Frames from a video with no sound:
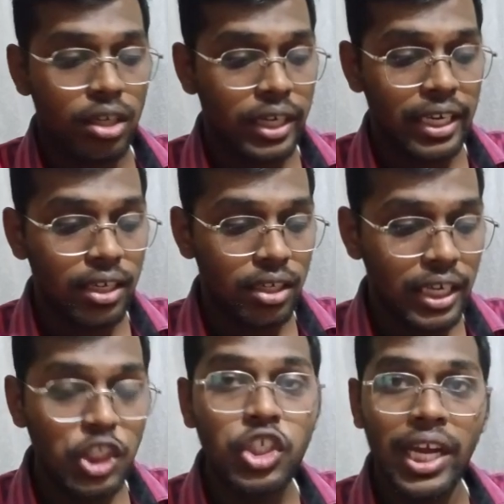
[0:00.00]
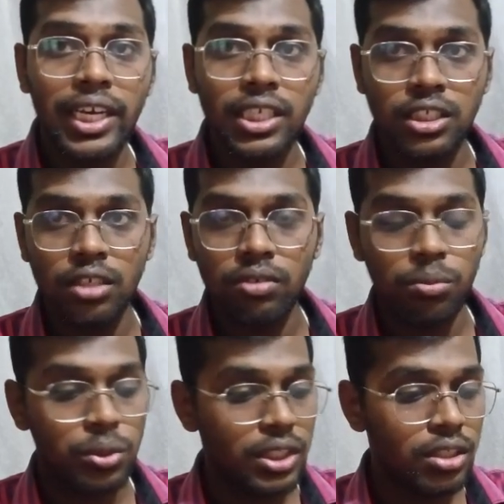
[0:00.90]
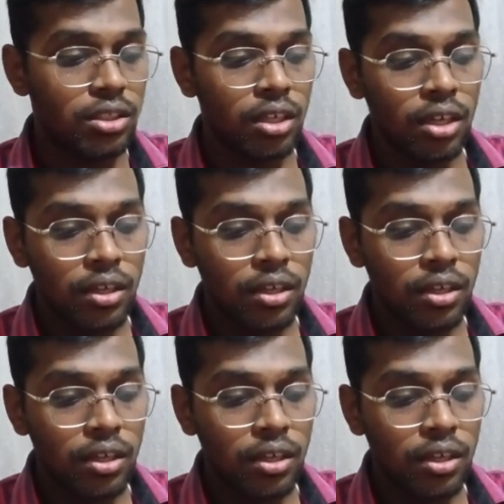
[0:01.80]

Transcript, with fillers: uh, nginx server which is